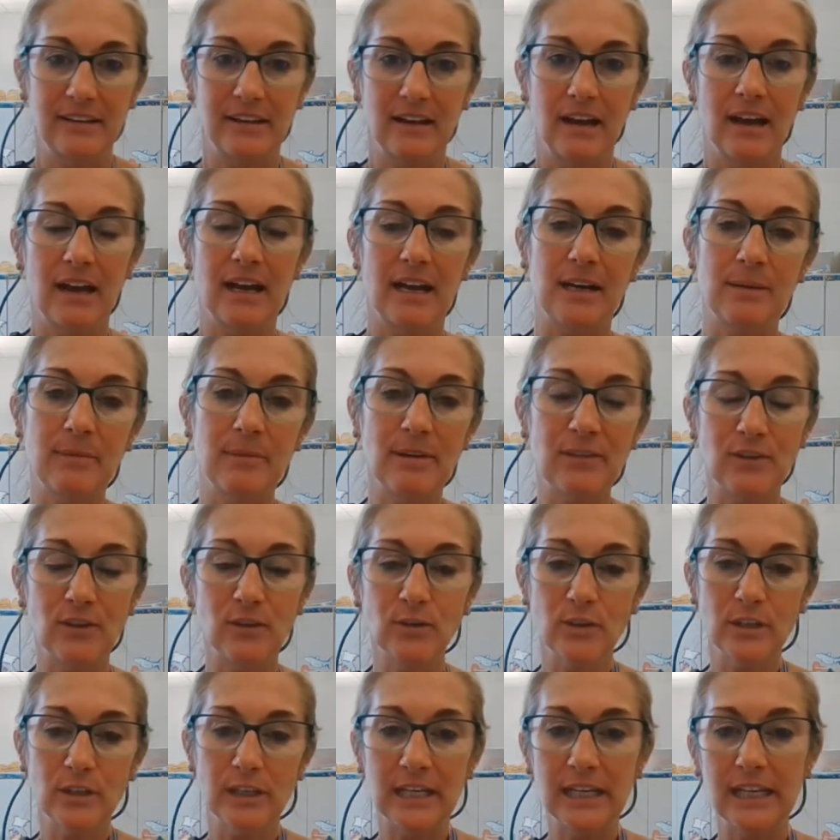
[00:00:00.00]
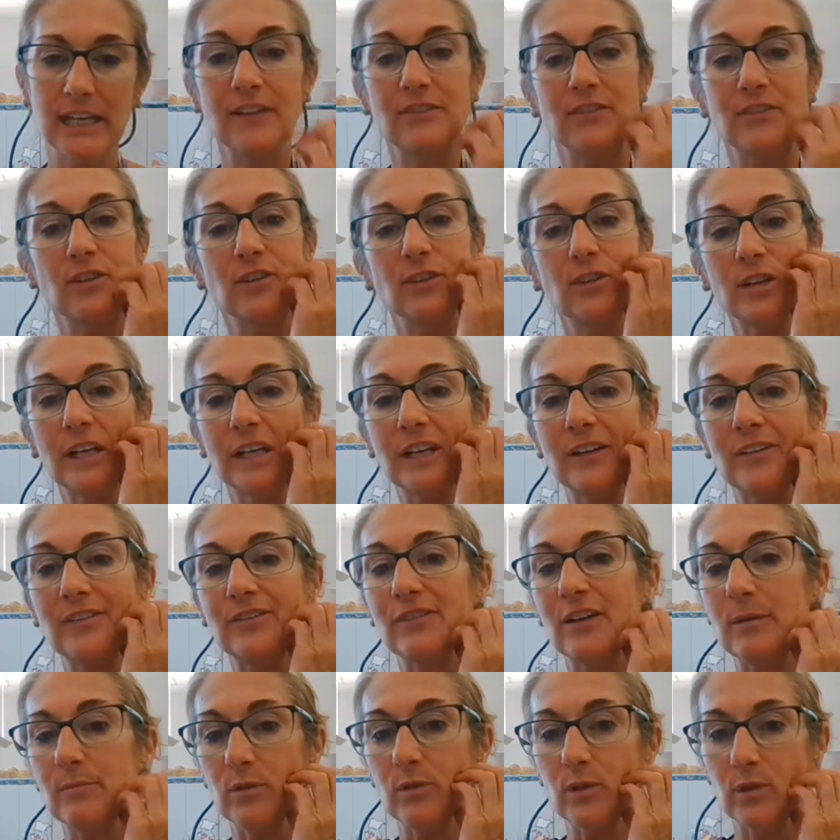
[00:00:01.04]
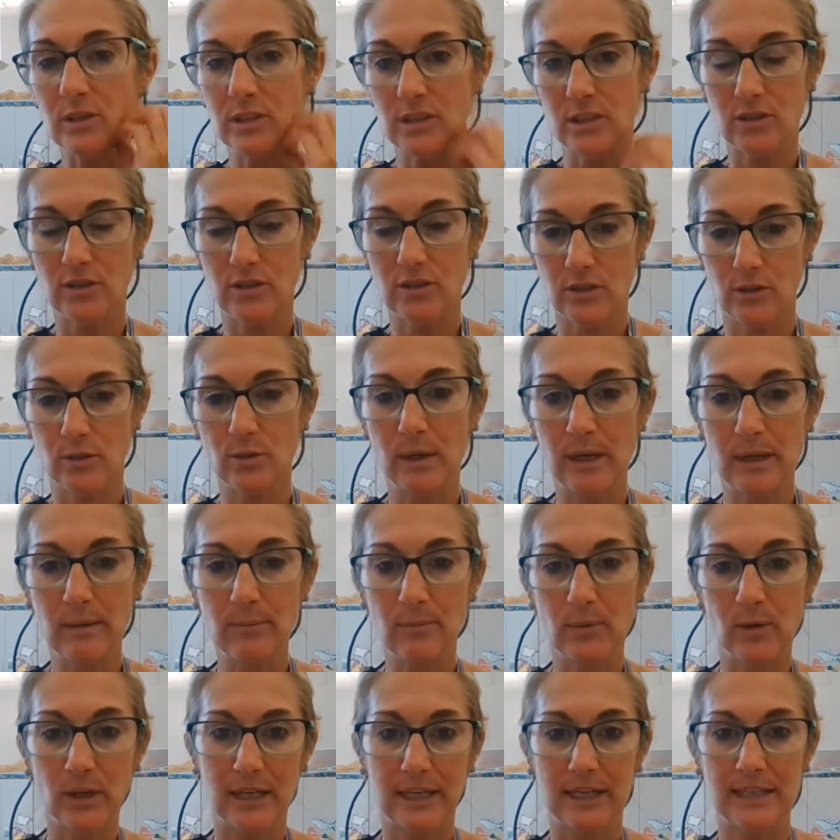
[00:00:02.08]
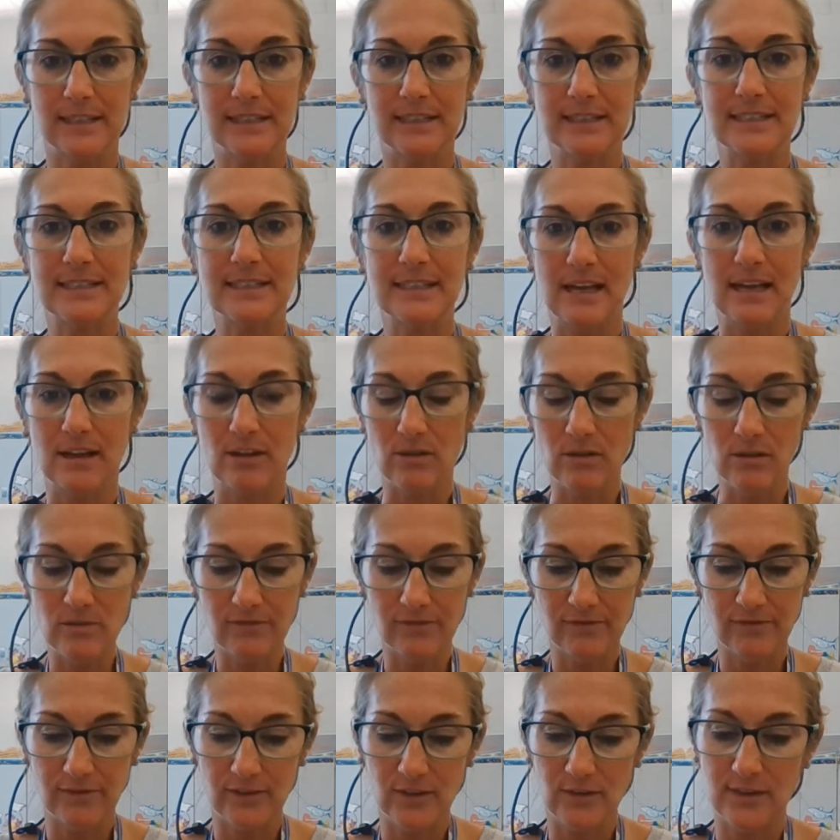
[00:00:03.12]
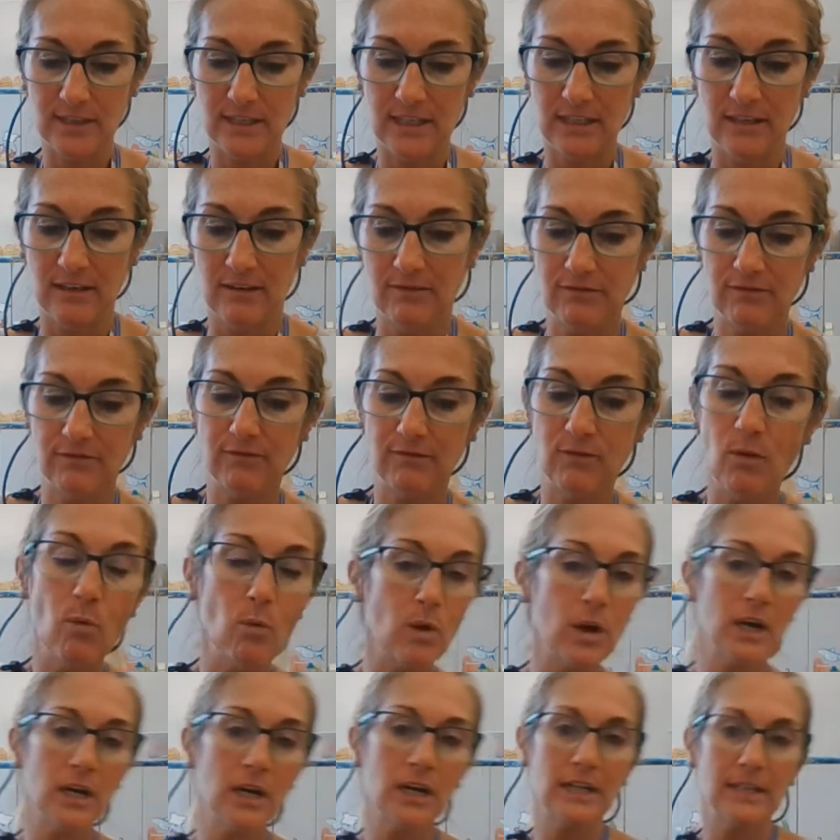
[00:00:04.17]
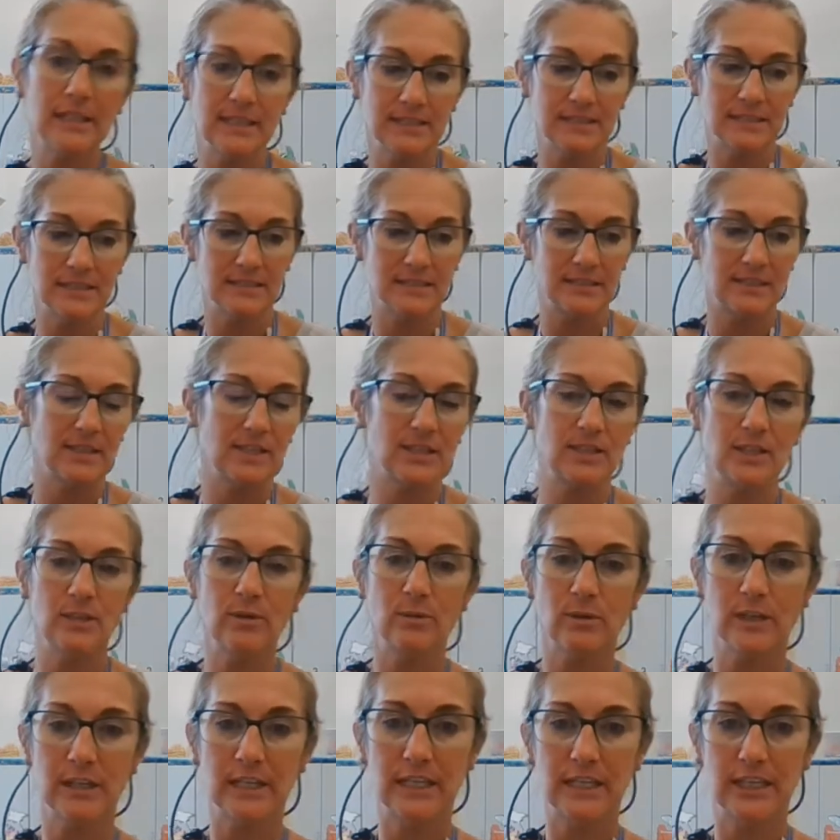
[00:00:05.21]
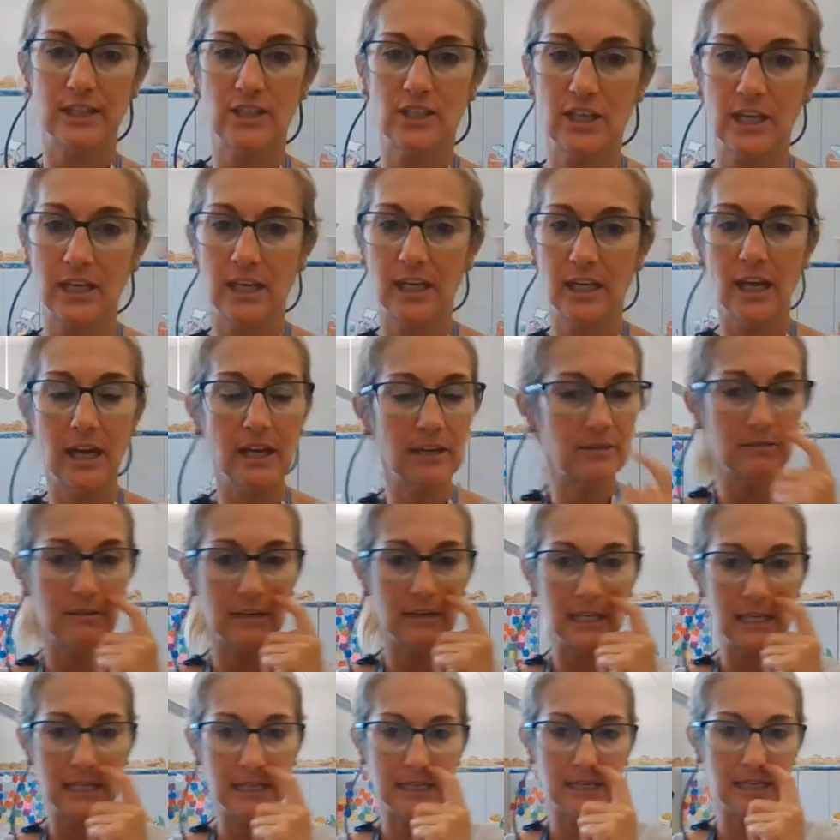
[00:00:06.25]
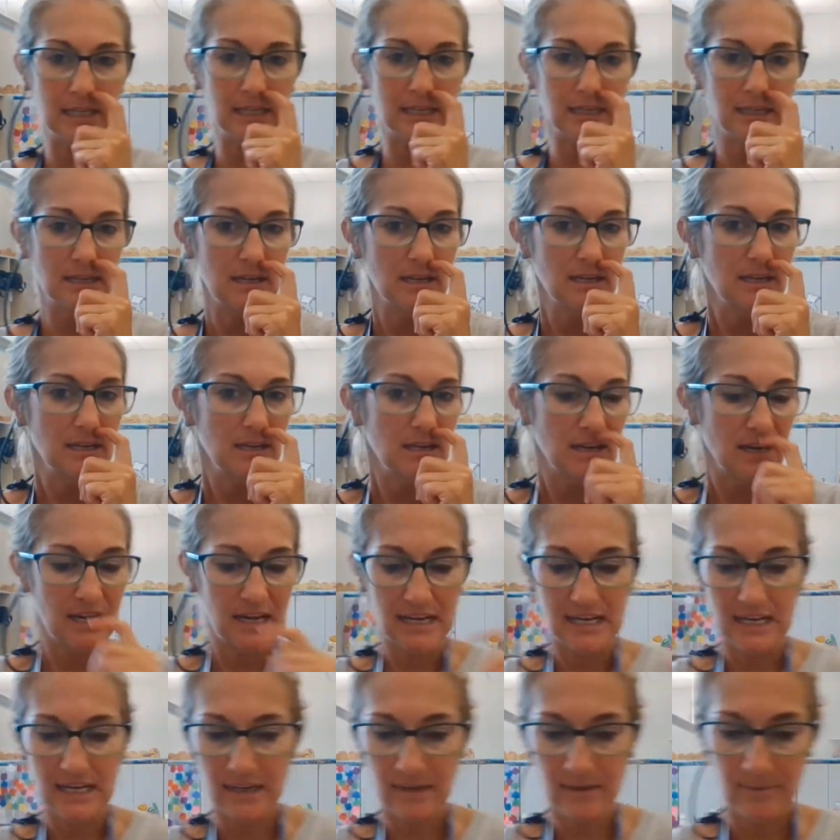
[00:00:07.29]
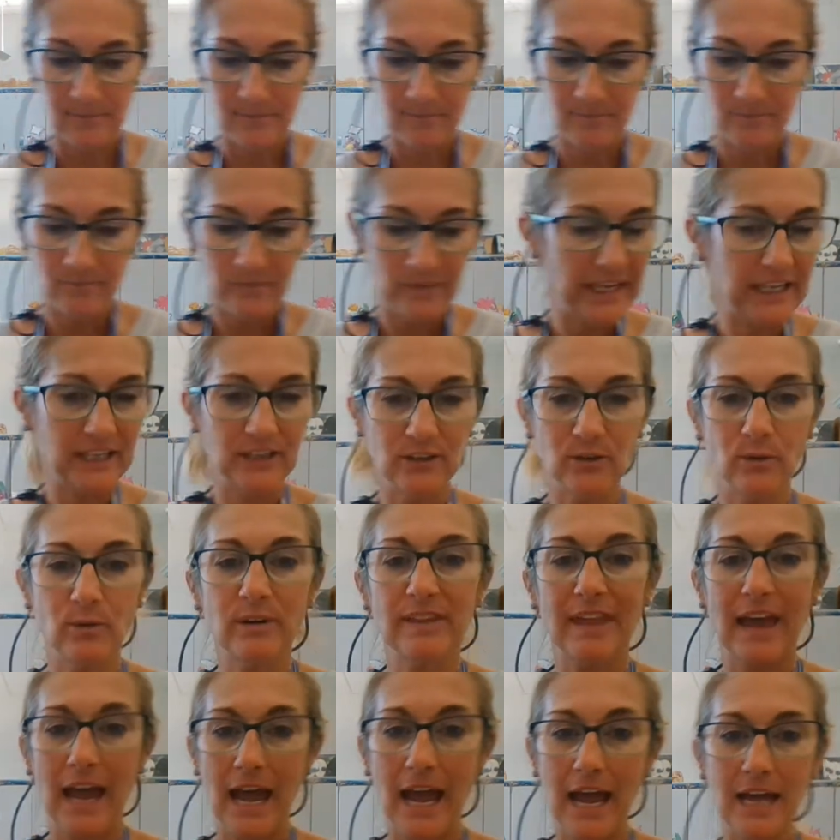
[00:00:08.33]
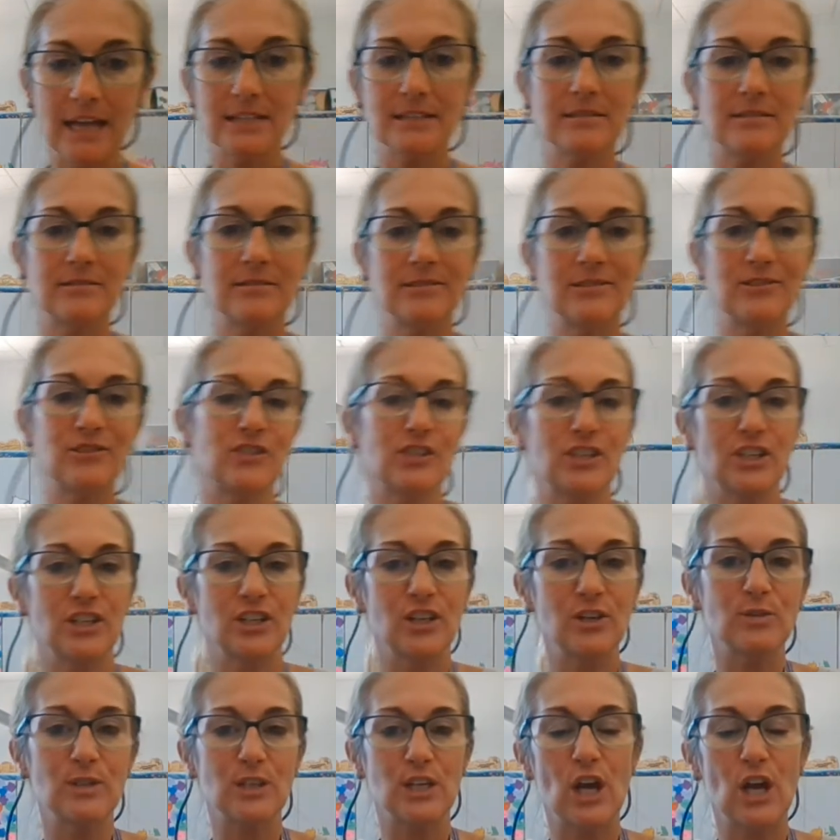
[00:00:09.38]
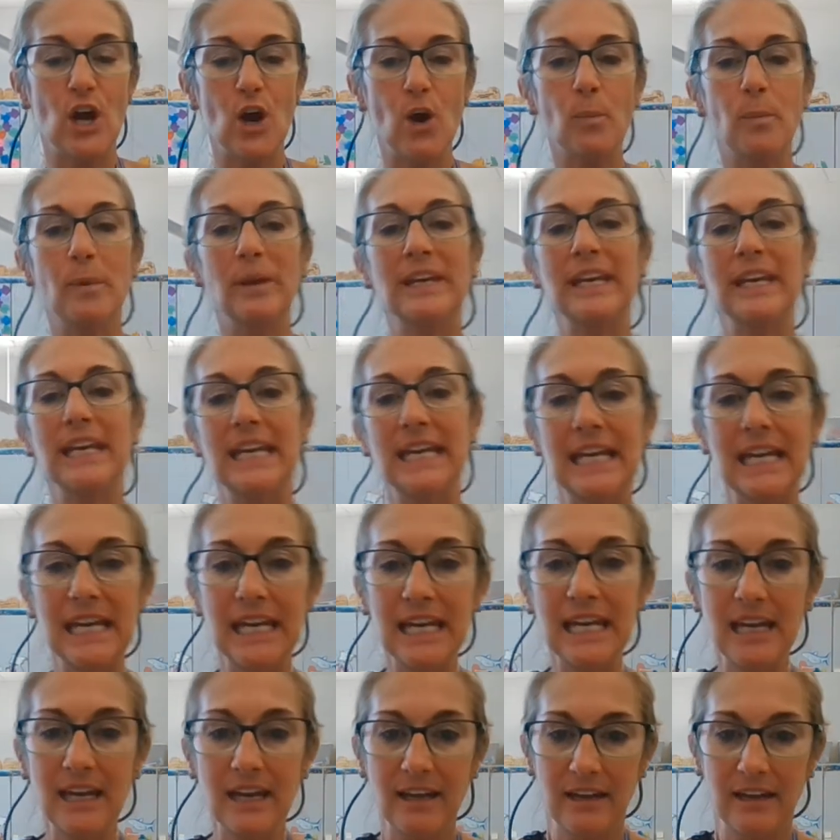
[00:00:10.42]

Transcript: If you're looking from your Suzuki book itself, you see a 4. This is in the newer edition. Underneath it, ignore that. You're just going to use an open E